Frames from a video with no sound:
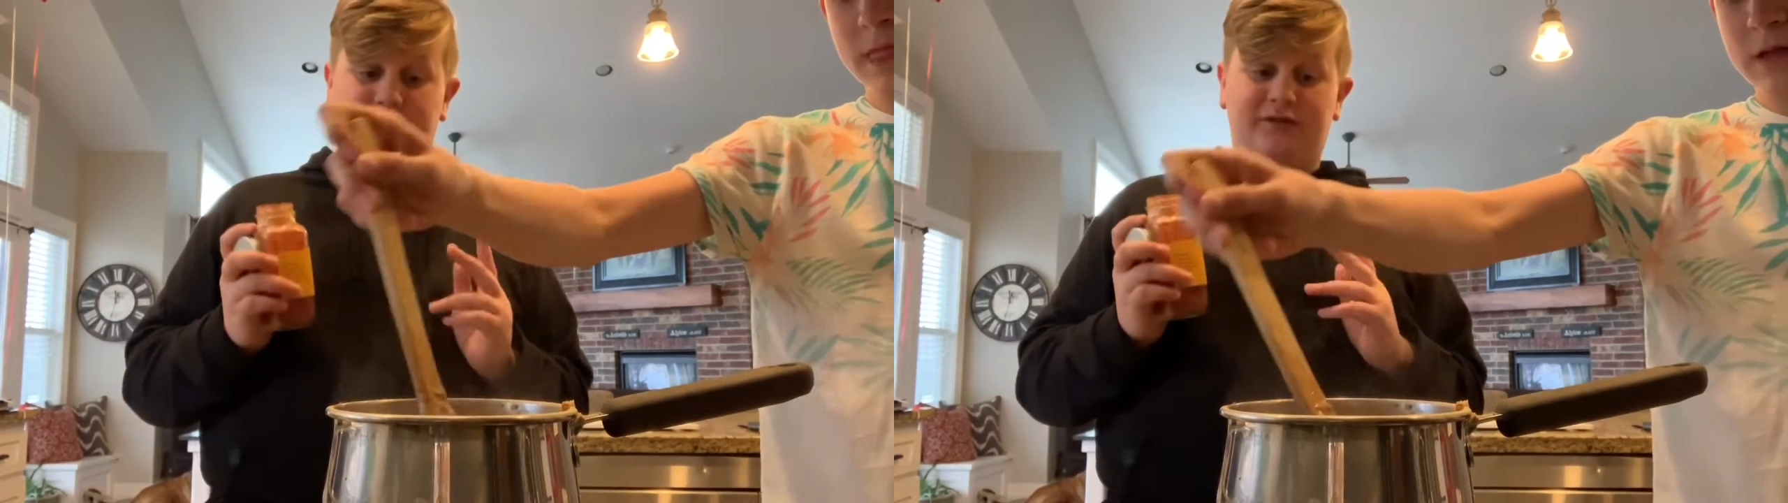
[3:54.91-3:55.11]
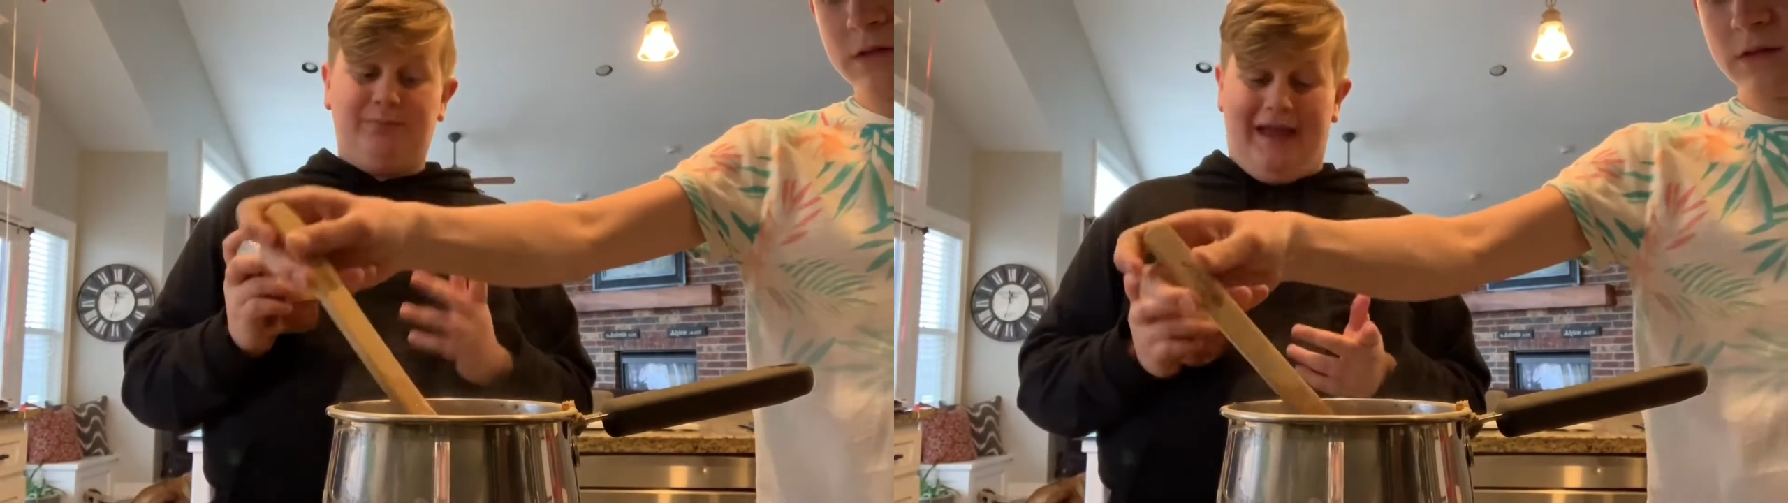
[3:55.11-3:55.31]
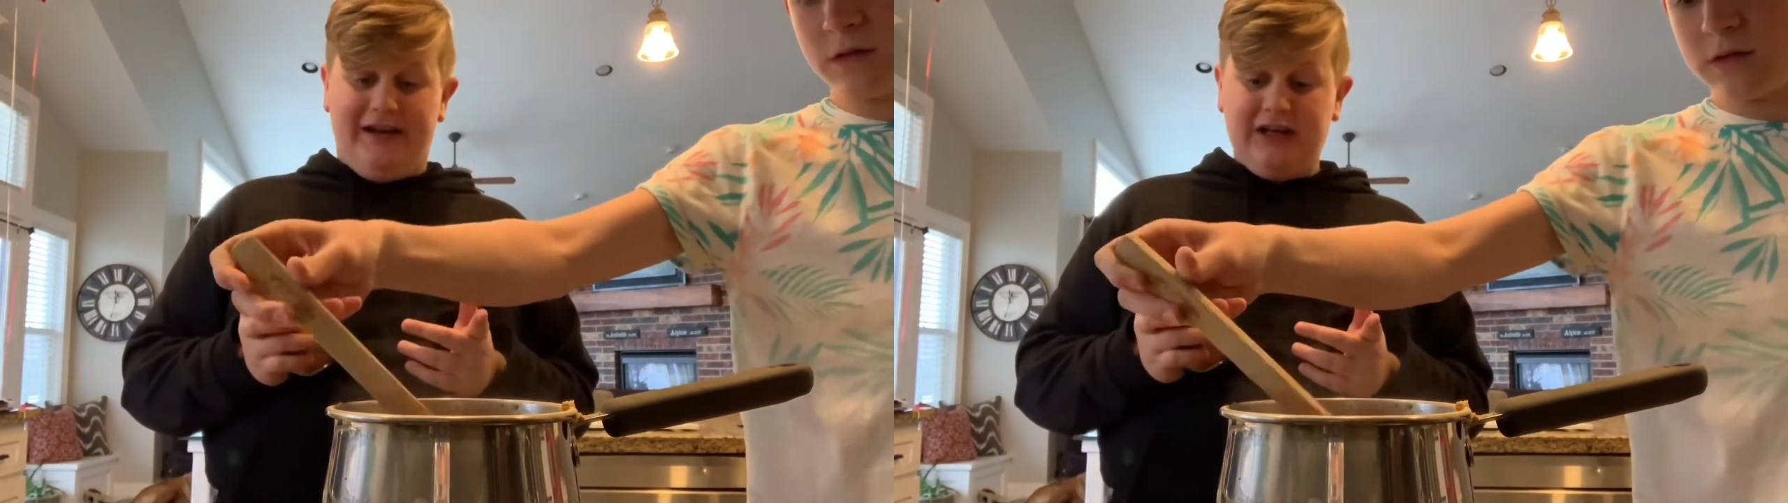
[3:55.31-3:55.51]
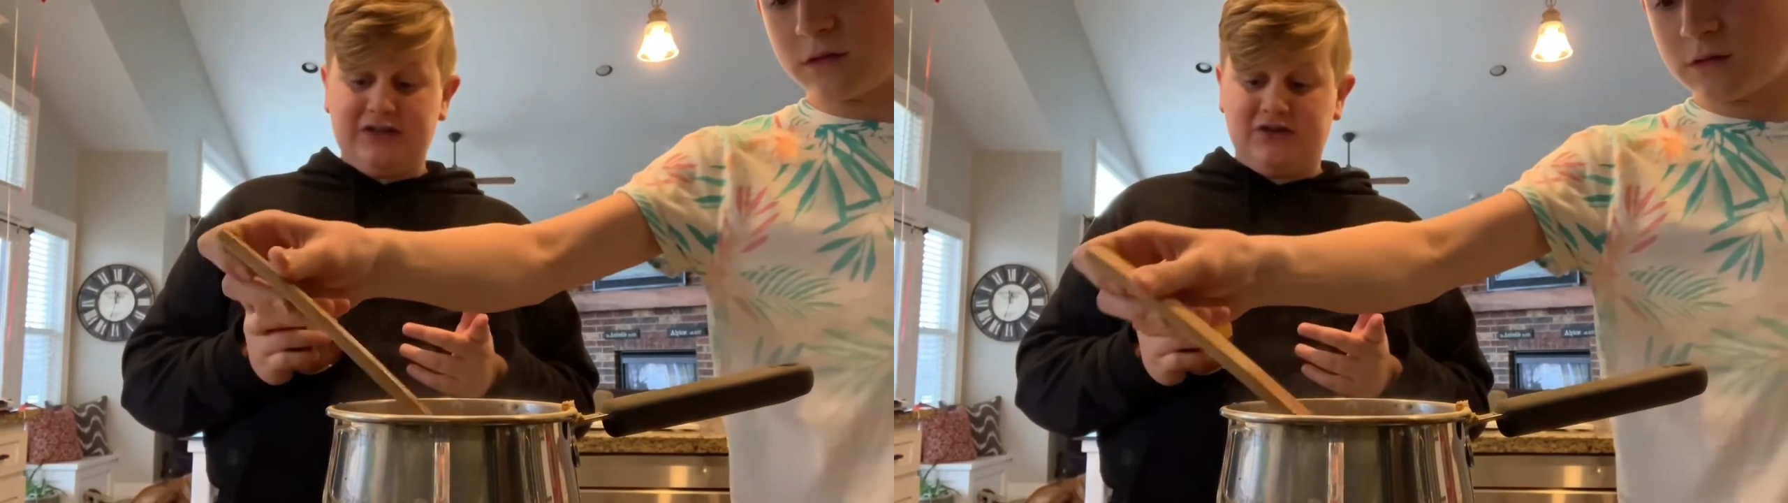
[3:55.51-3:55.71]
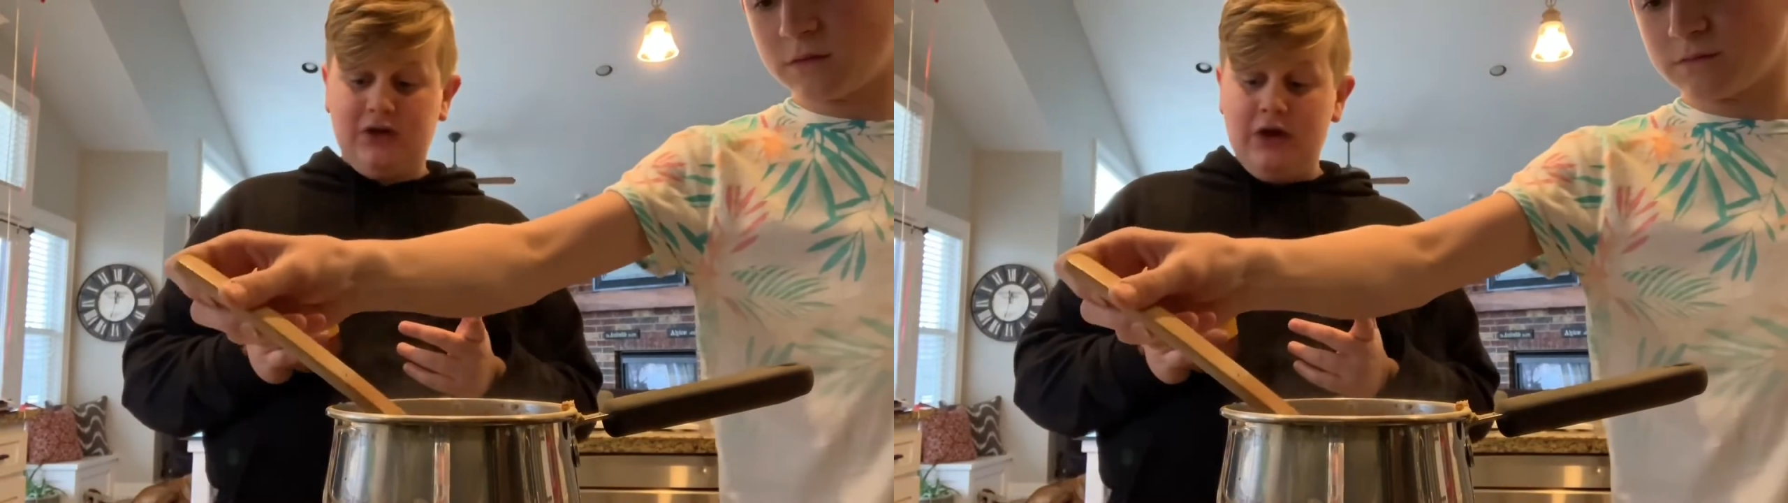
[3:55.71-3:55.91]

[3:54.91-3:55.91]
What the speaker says: Spanish